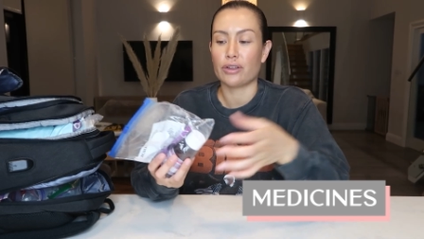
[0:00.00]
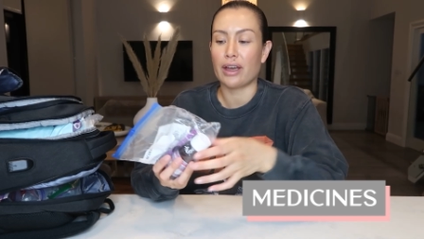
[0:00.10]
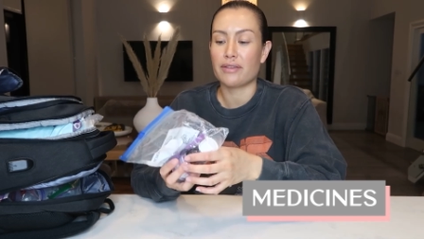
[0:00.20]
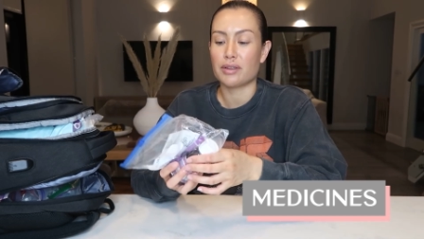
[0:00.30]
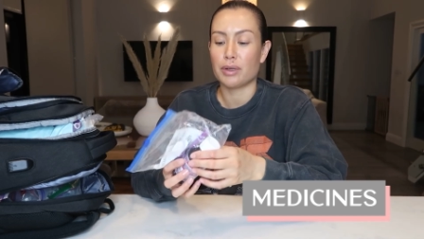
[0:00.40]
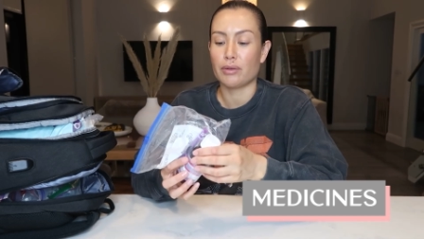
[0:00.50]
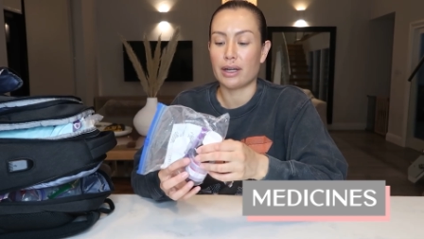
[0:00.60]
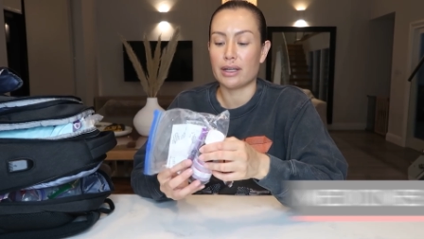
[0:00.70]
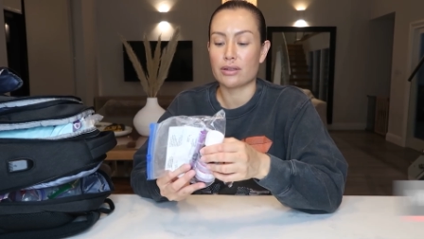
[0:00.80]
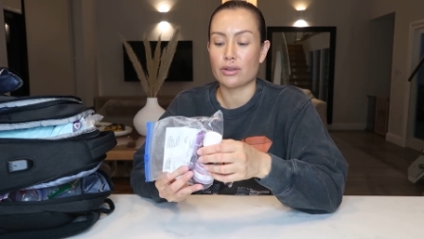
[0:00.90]
You have to be
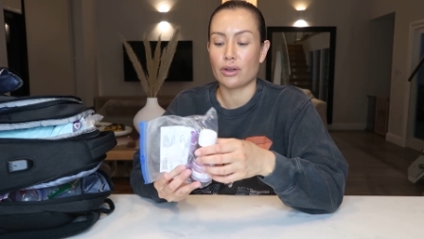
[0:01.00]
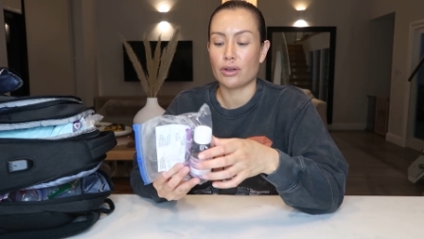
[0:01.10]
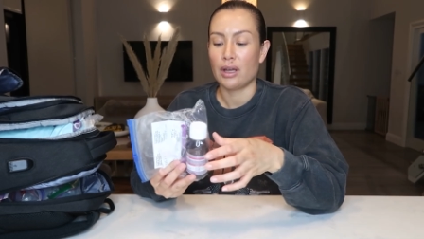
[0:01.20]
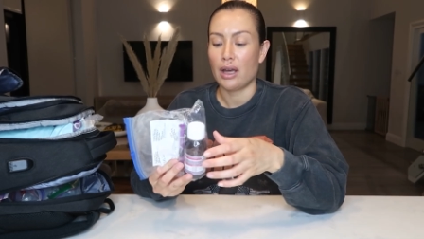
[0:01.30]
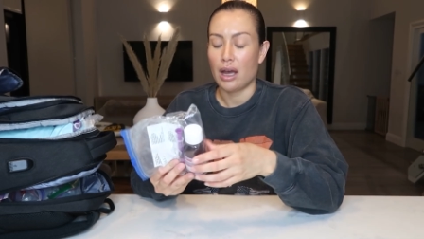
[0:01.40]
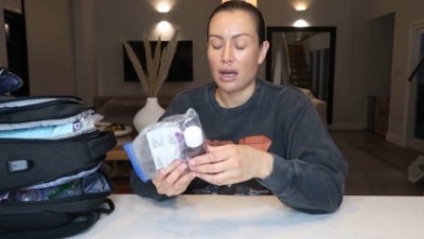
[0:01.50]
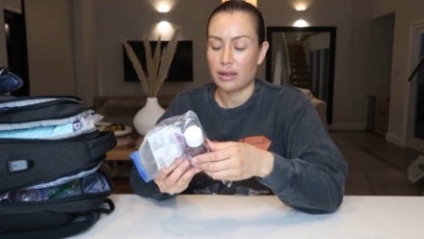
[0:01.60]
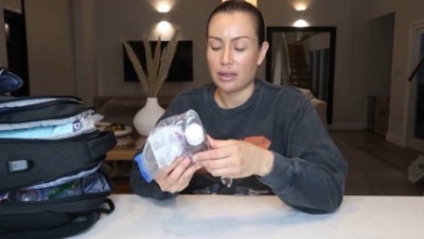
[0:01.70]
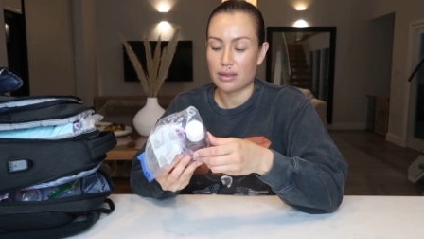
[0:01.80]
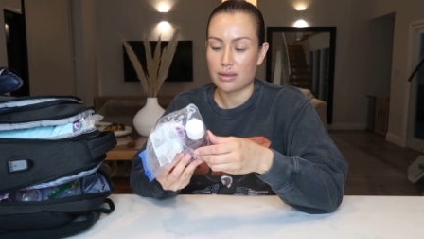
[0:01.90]
ready. So I
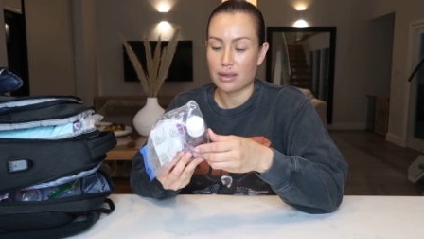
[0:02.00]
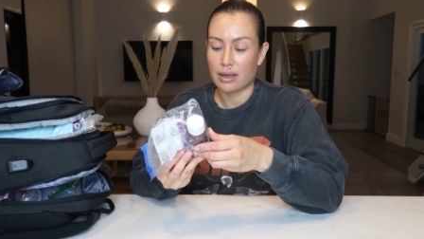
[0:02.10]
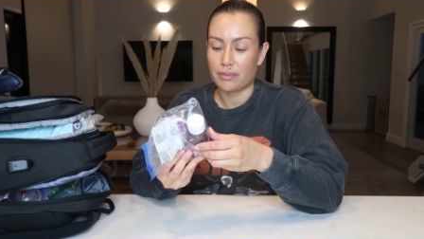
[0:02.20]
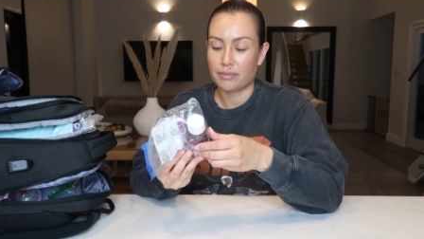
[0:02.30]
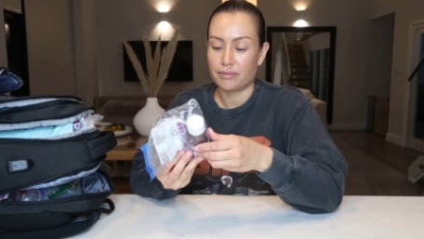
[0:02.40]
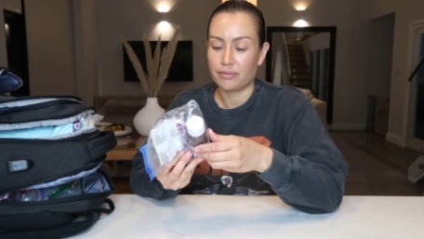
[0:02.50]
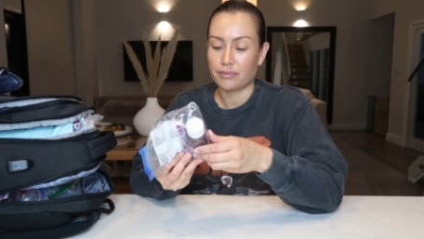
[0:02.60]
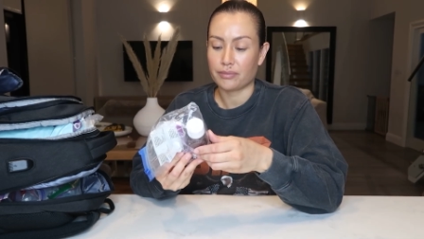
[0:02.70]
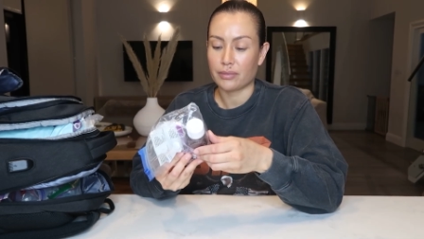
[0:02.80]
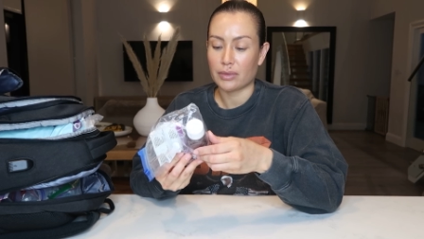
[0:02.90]
think it's
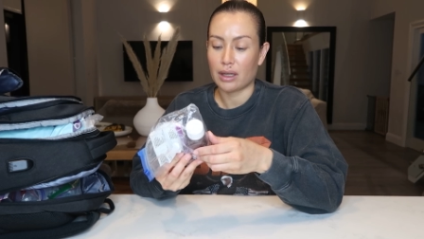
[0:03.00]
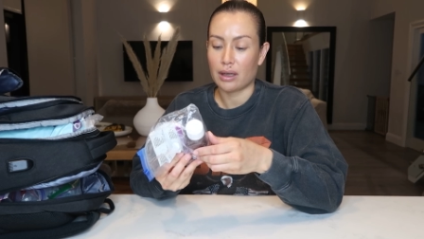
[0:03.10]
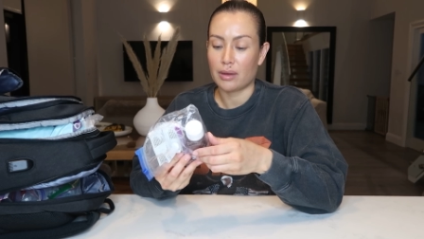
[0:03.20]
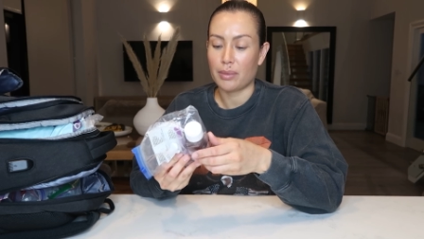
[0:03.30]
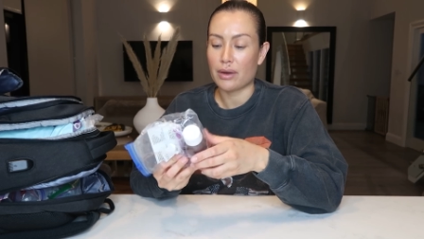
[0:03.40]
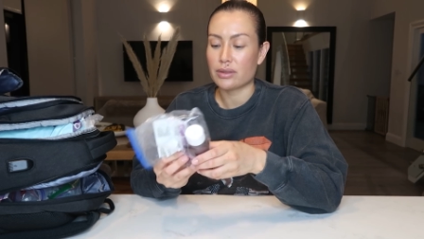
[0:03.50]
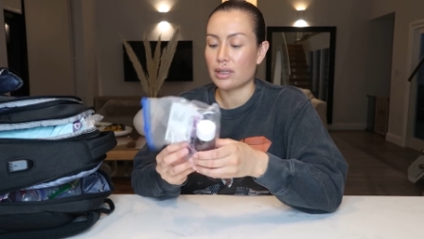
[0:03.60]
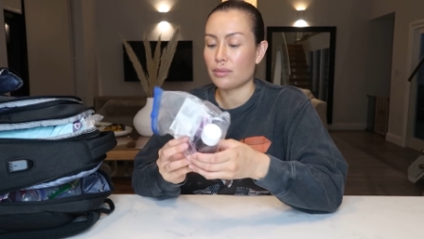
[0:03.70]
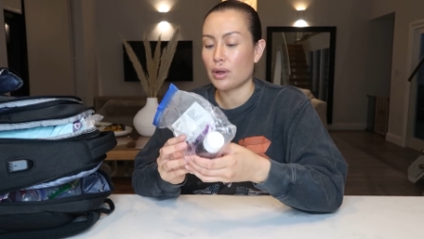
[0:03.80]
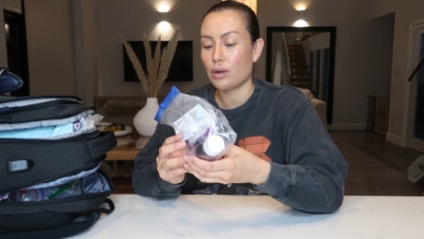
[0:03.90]

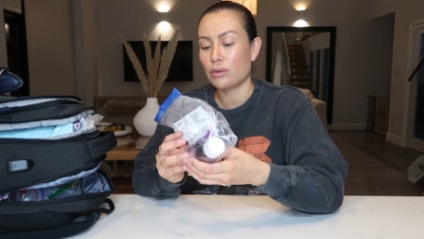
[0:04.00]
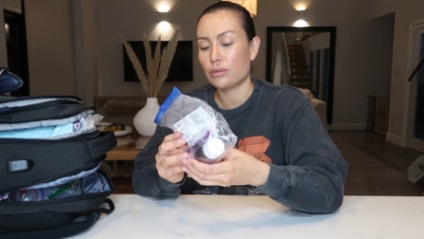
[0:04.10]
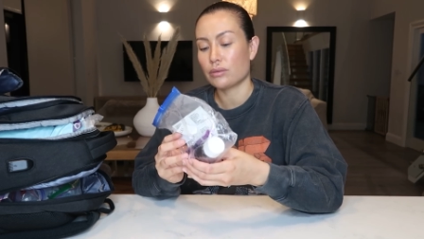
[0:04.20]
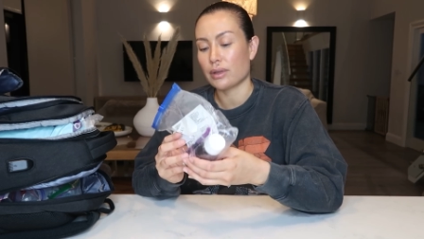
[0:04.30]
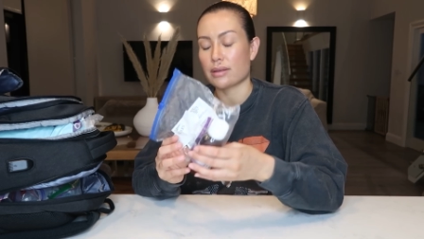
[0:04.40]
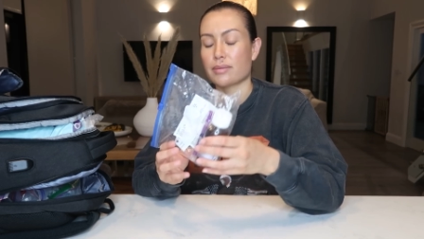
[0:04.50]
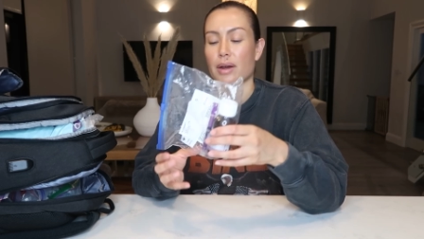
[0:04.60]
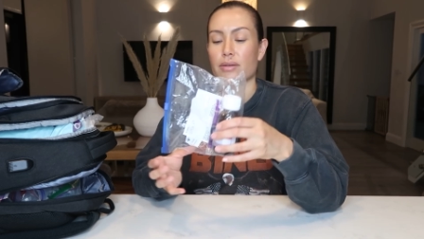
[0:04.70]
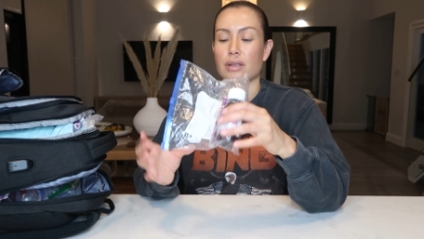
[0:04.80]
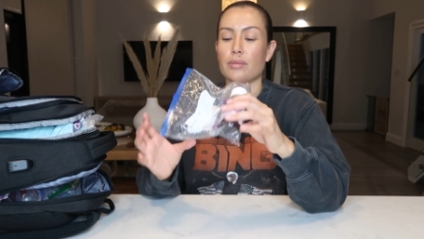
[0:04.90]
paracetamol. Yes,
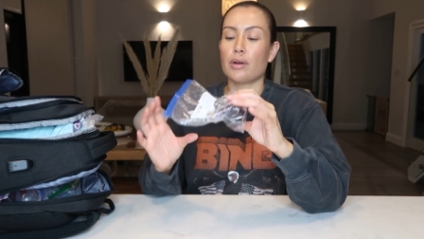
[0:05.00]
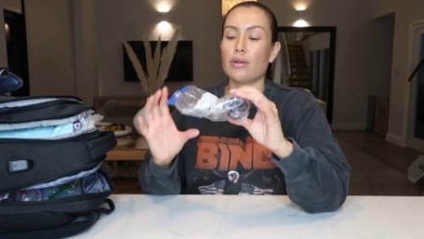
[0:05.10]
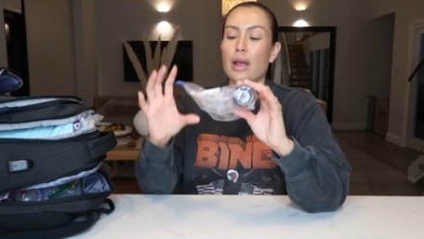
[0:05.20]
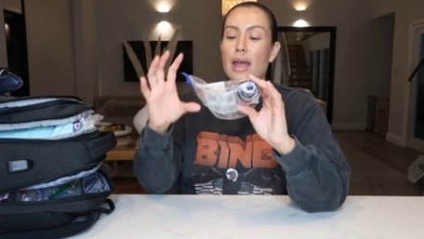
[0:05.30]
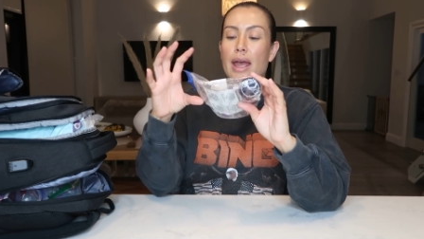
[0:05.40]
paracetamol.